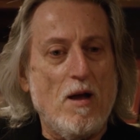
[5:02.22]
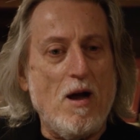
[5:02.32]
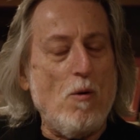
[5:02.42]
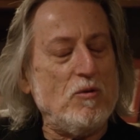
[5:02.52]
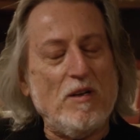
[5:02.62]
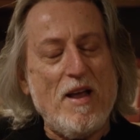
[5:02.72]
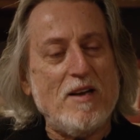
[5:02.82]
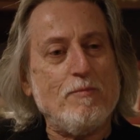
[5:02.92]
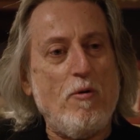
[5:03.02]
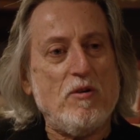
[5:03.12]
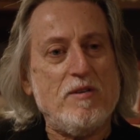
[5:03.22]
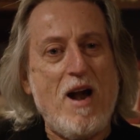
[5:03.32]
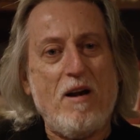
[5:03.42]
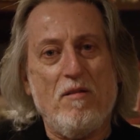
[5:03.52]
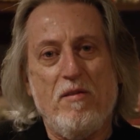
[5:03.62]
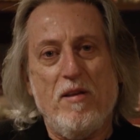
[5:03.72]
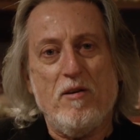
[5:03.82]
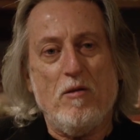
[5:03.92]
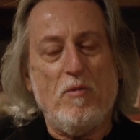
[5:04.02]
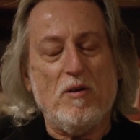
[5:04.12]
I was the last person out of the
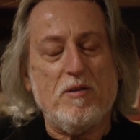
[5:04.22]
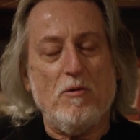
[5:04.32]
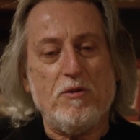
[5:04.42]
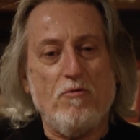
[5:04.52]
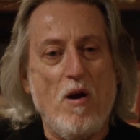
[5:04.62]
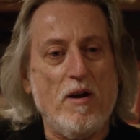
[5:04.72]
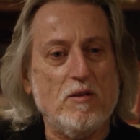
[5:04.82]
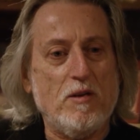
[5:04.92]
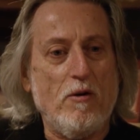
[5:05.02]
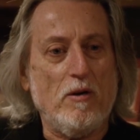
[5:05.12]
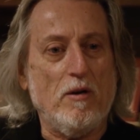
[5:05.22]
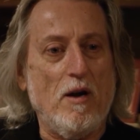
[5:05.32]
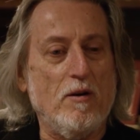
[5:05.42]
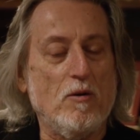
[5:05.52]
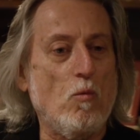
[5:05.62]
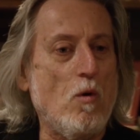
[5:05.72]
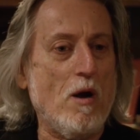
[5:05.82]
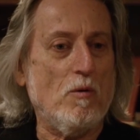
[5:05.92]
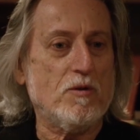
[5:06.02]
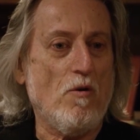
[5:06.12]
theater because I was crying hysterically. I didn't know why I
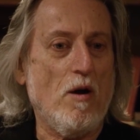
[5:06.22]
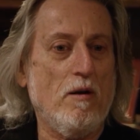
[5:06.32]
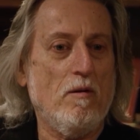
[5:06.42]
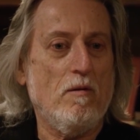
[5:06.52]
was crying.